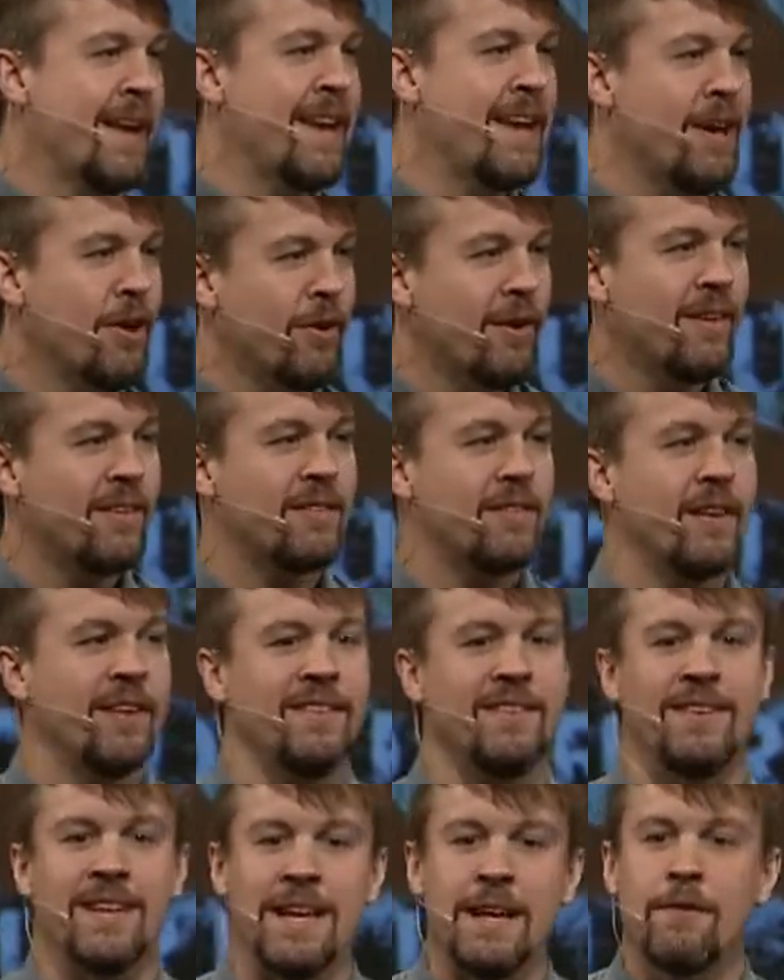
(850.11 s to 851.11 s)
Here is the
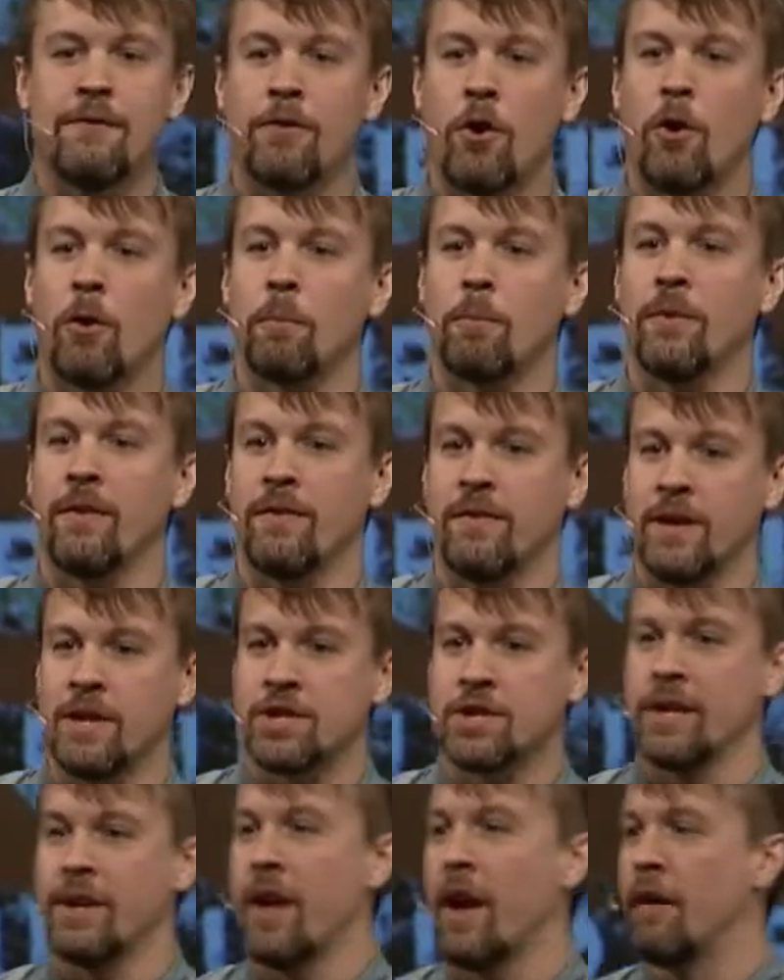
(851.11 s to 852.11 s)
default
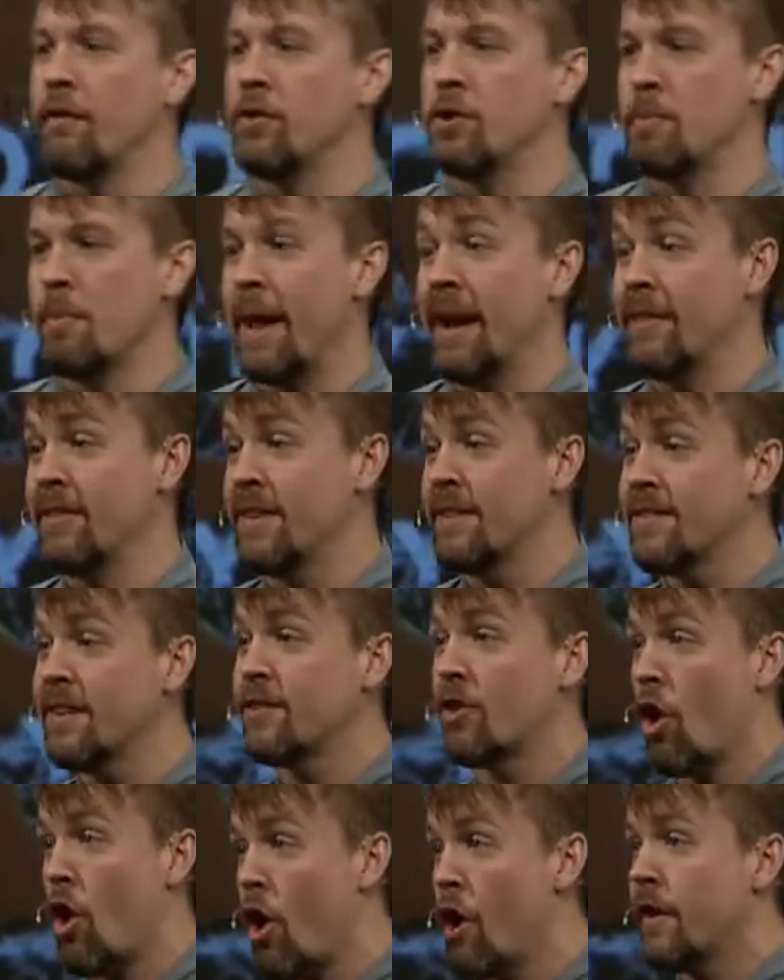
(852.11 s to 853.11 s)
position of humanity. This
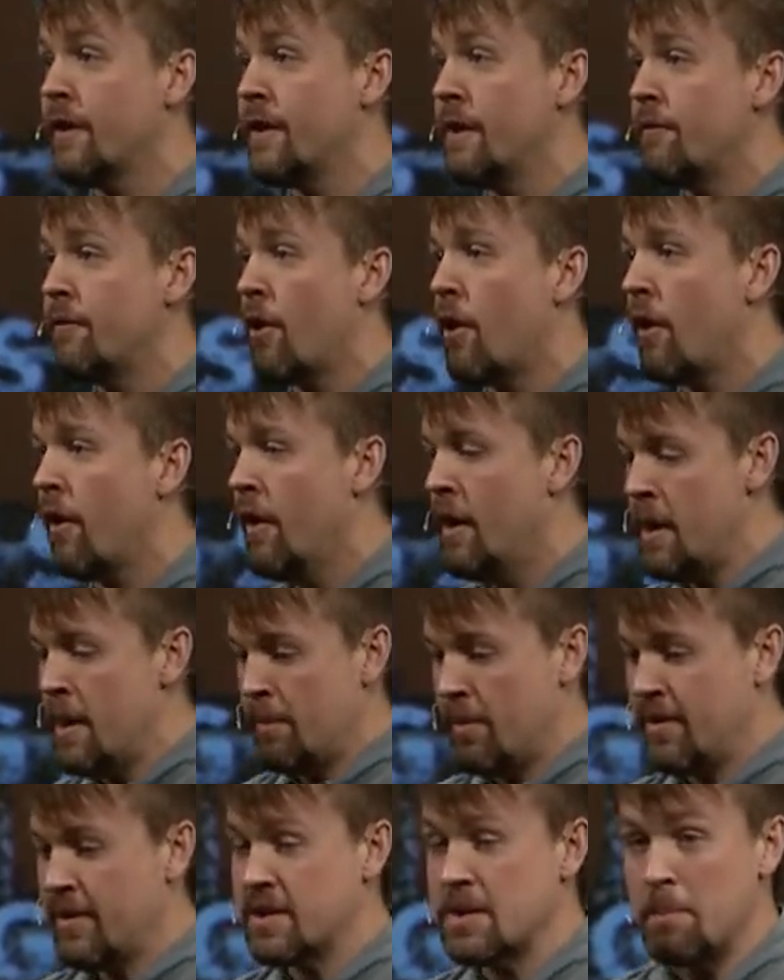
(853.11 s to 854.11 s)
is our default
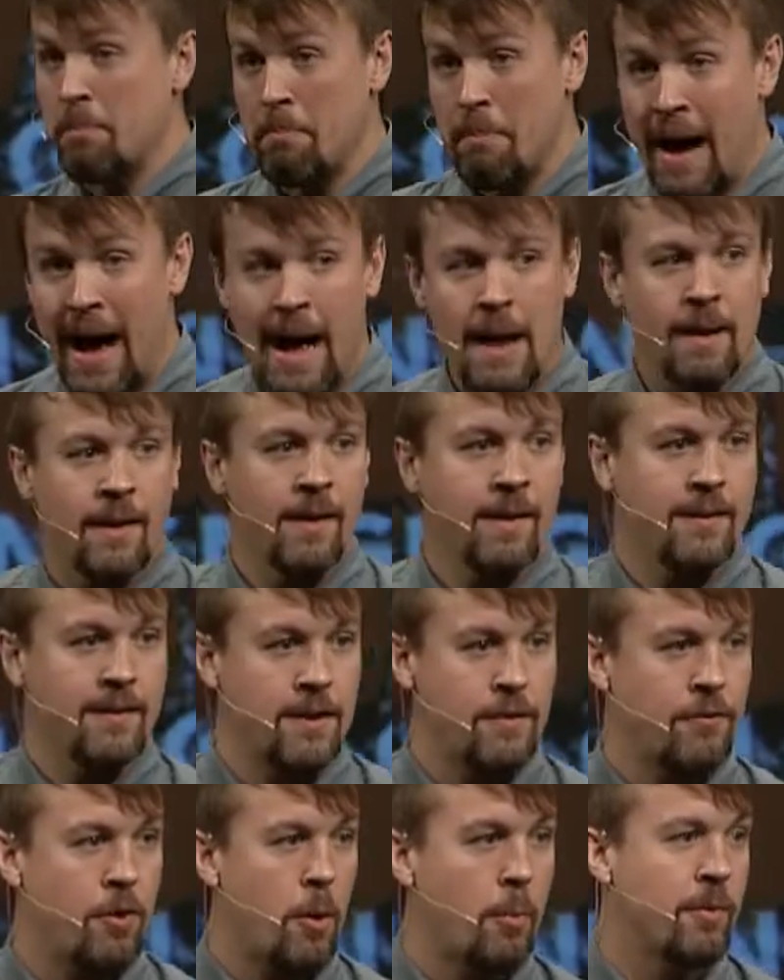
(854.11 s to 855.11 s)
position, my
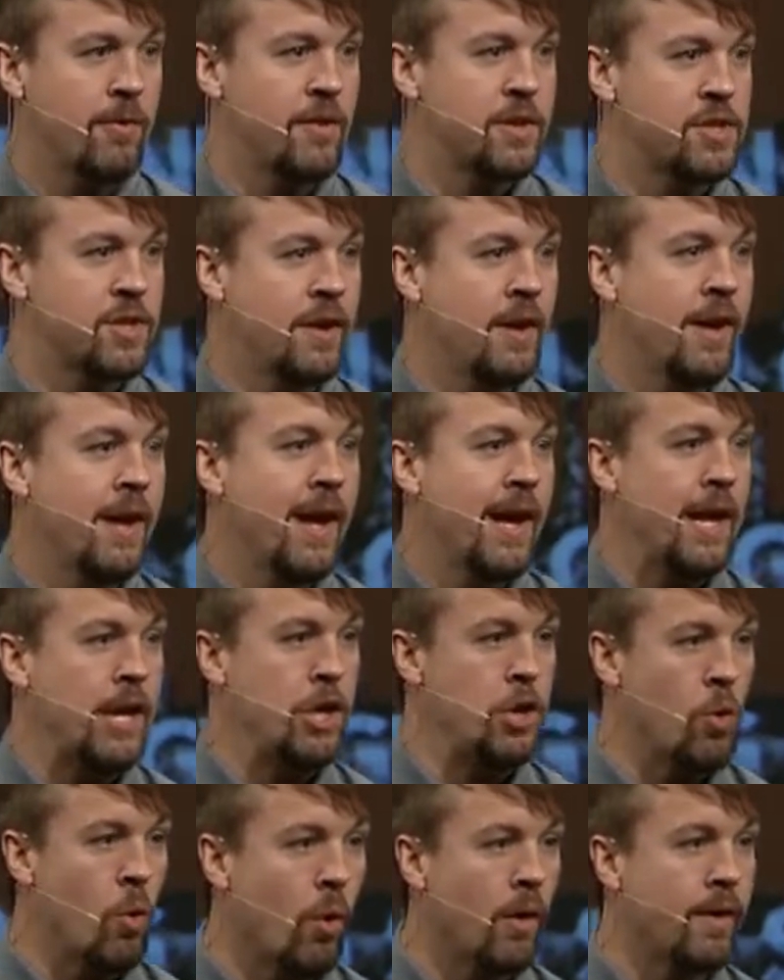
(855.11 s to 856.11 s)
default position,
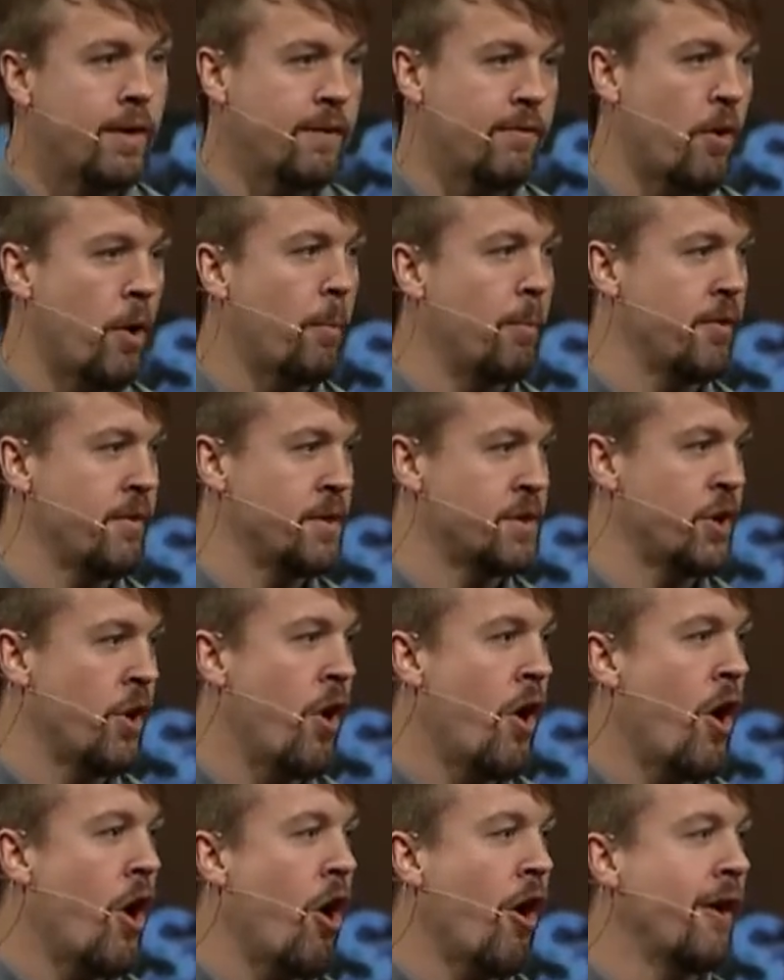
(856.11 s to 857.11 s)
and your default position.
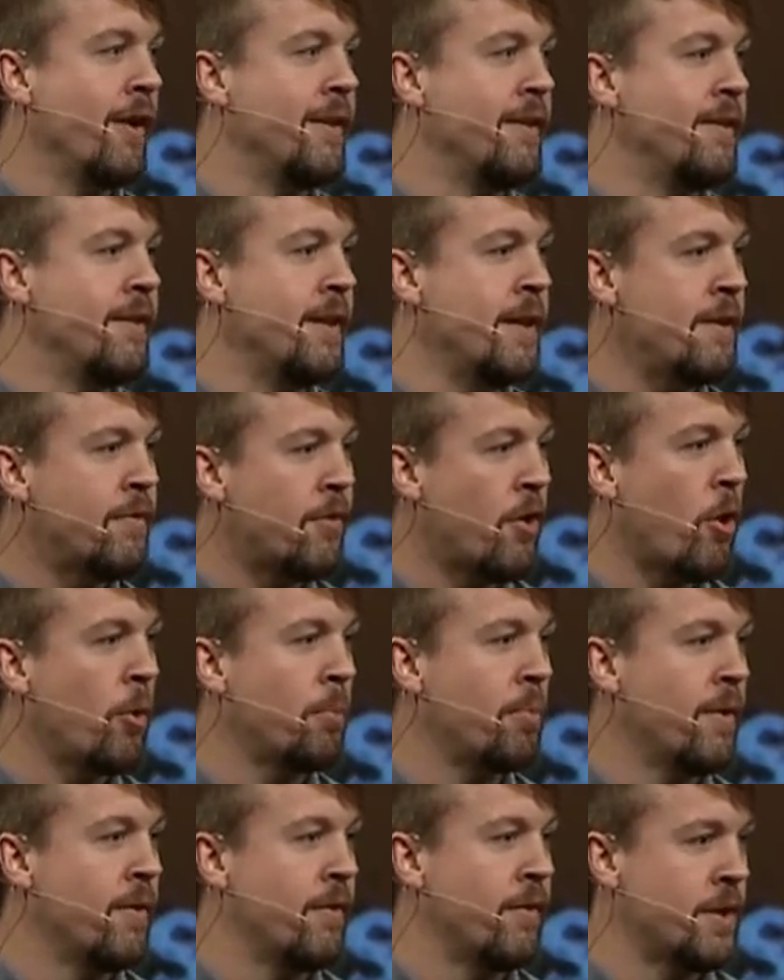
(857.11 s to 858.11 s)
Our
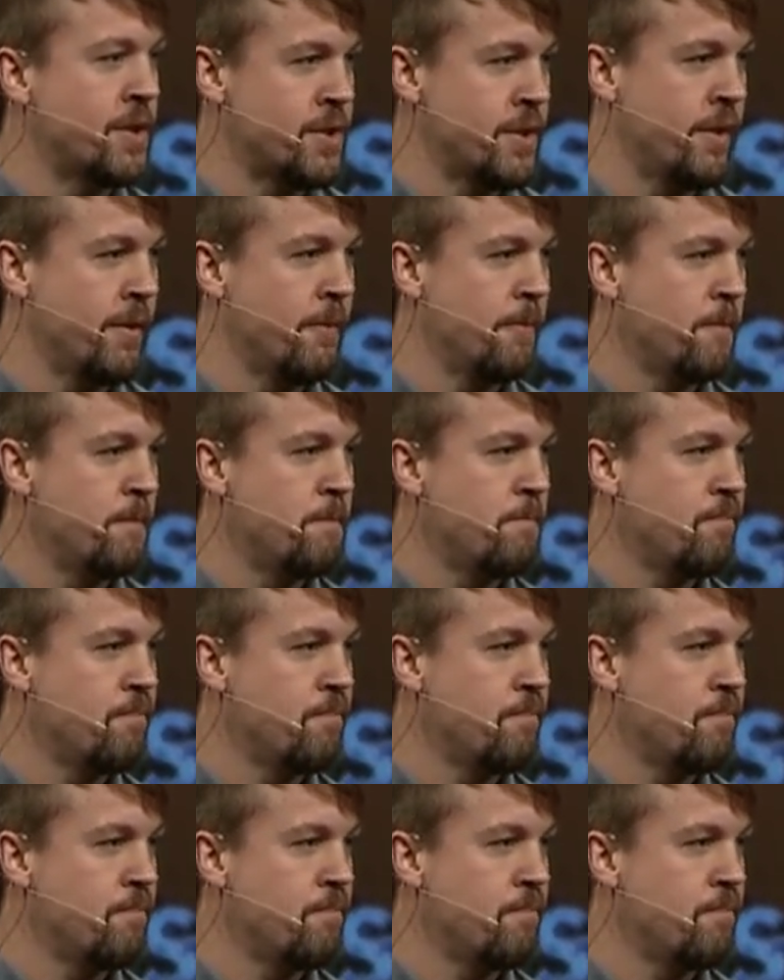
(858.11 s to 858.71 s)
default position